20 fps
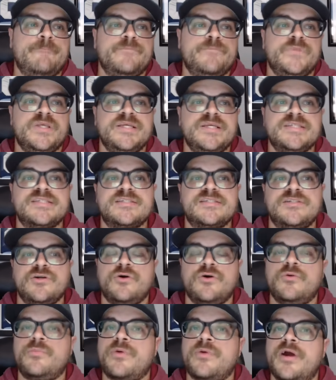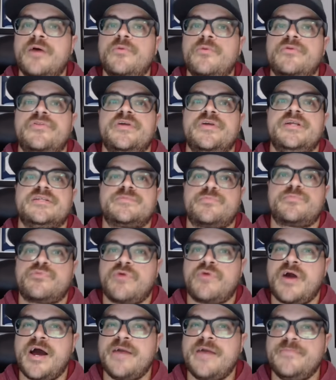He's still probably within his
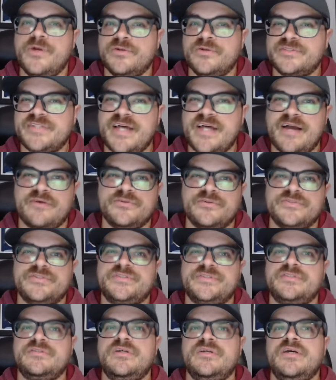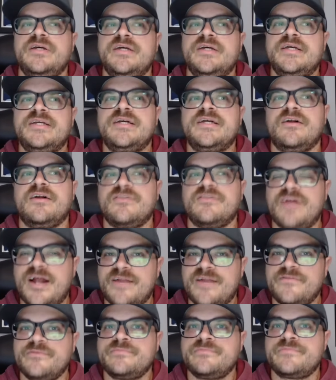prime. Nose tackles, a lot
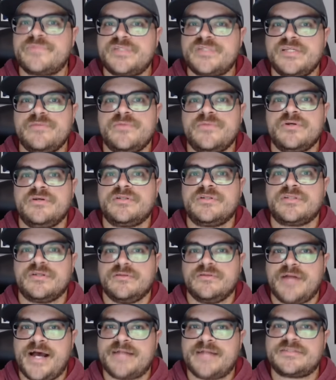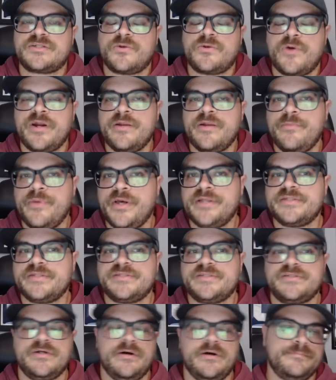of them seem to last quite a bit.
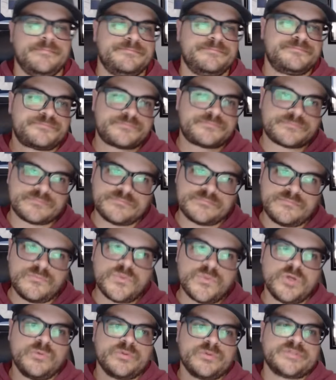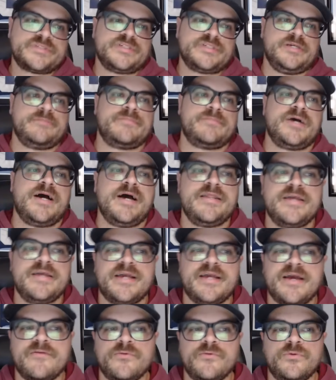So we'll see. I think
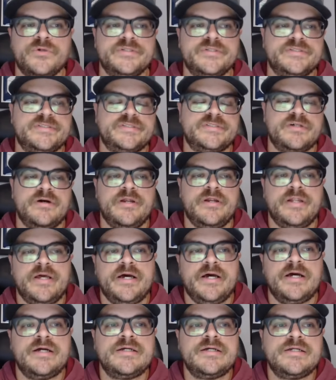everyone's on